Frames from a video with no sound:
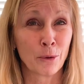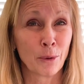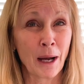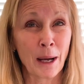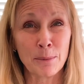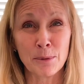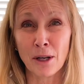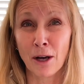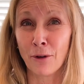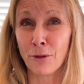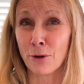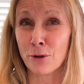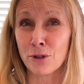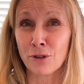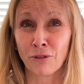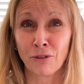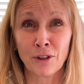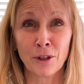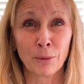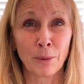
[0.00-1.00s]
grabs all those
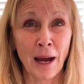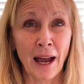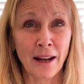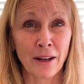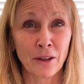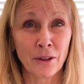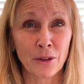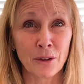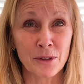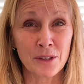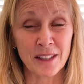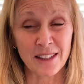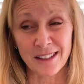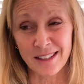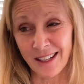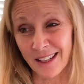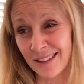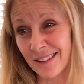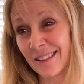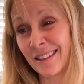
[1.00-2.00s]
free radicals and
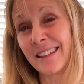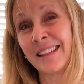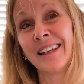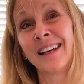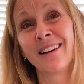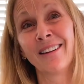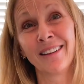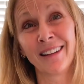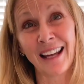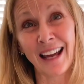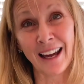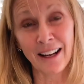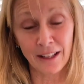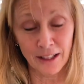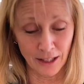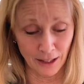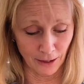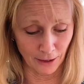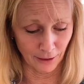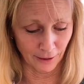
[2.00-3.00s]
says, "Get on out
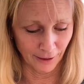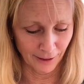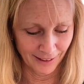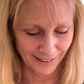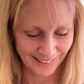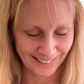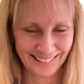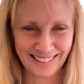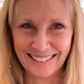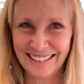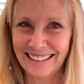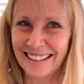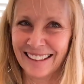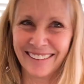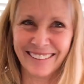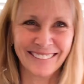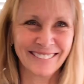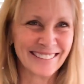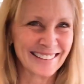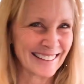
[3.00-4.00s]
of here."
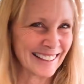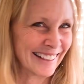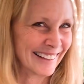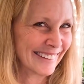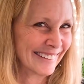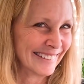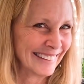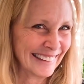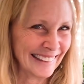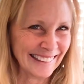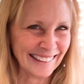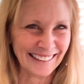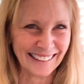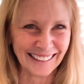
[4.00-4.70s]
No, sorry.